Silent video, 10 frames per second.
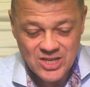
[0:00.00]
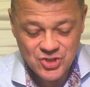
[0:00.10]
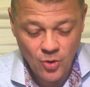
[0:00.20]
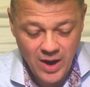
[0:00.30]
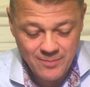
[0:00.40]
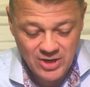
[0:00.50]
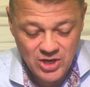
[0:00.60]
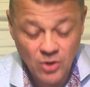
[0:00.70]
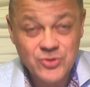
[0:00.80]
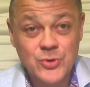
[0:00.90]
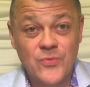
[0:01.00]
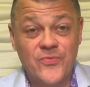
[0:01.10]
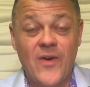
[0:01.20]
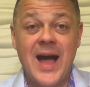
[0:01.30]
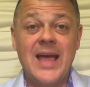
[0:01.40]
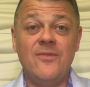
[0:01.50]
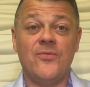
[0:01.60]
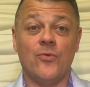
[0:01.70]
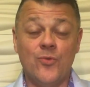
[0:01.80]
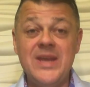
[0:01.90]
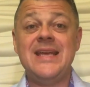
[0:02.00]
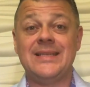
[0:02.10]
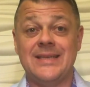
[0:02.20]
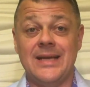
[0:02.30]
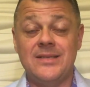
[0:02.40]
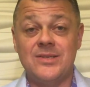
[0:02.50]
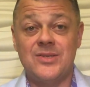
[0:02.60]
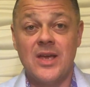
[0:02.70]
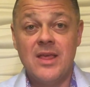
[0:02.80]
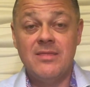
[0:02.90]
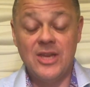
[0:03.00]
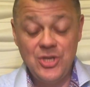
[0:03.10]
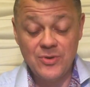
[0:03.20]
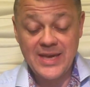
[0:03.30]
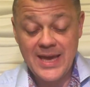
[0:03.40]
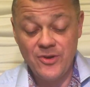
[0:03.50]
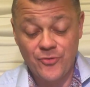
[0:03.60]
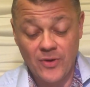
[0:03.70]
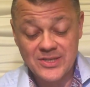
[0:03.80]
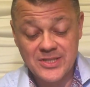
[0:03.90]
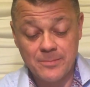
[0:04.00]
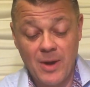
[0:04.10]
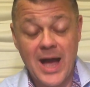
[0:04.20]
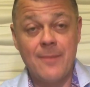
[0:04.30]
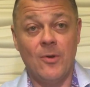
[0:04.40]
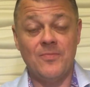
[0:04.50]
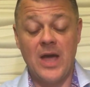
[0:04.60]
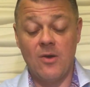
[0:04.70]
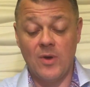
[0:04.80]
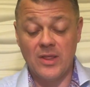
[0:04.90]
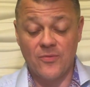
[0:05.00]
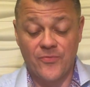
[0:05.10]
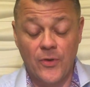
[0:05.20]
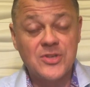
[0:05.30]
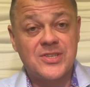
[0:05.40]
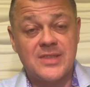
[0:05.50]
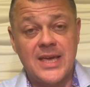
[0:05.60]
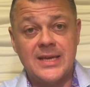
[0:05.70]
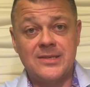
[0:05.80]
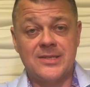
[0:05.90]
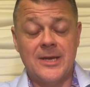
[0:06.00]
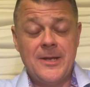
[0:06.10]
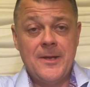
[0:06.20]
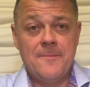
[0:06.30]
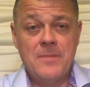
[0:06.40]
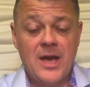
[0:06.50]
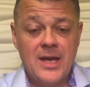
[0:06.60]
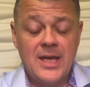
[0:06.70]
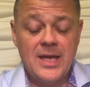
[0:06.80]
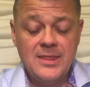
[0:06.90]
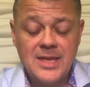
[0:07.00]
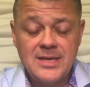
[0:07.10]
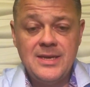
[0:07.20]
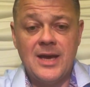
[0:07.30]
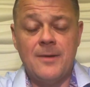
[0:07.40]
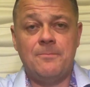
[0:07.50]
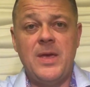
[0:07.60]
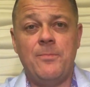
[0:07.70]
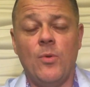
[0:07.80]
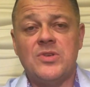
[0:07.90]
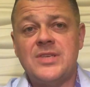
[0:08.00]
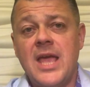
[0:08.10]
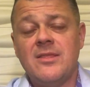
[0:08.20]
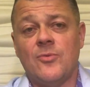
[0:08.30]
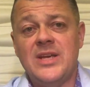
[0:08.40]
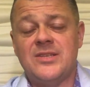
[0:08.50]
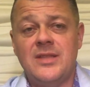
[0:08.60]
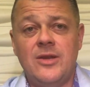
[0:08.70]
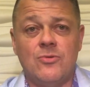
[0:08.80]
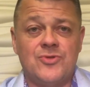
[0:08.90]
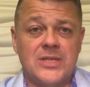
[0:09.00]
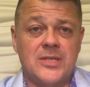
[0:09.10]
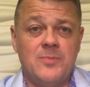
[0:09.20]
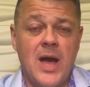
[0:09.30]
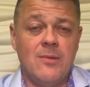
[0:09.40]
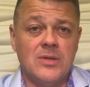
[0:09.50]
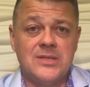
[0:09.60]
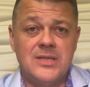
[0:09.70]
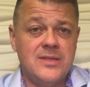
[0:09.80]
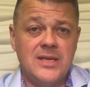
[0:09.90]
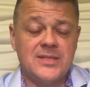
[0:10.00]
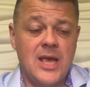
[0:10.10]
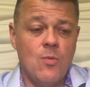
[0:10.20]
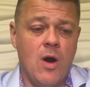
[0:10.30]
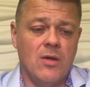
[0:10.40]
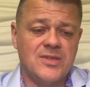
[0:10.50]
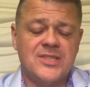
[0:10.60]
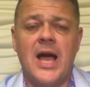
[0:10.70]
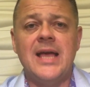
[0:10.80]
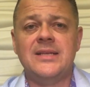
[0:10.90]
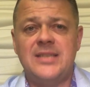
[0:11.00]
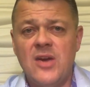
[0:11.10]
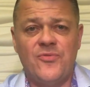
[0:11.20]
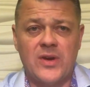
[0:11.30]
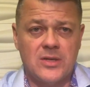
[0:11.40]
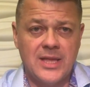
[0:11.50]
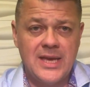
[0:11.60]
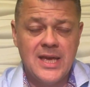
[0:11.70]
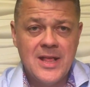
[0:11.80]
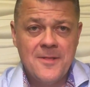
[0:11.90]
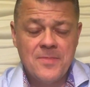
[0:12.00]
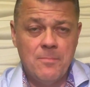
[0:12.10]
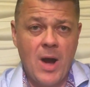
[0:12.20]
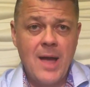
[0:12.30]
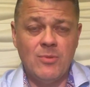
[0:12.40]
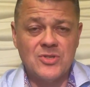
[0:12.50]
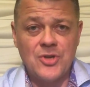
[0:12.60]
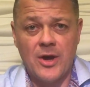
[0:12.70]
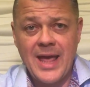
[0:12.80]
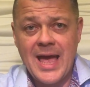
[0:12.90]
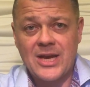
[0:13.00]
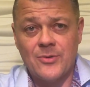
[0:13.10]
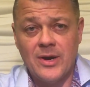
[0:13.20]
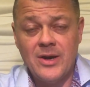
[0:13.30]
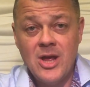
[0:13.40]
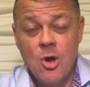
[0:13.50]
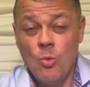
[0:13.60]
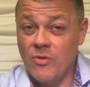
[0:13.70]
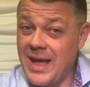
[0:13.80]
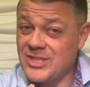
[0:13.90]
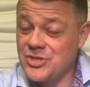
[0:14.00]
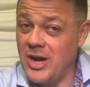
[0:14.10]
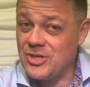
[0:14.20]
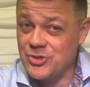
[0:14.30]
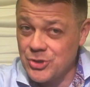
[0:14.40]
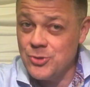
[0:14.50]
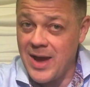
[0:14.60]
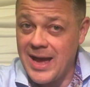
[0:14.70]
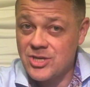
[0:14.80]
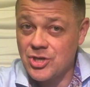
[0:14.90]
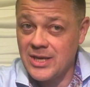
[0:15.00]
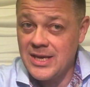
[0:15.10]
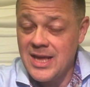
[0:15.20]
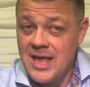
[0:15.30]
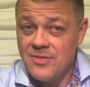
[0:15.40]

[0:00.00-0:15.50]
So I'm going to go through 5 reasons that you can trust the Bible. Now, one of the first things that people say the reason they don't trust the Bible is that they say, well, scientifically, the Bible's not accurate. Well, that's not true, actually.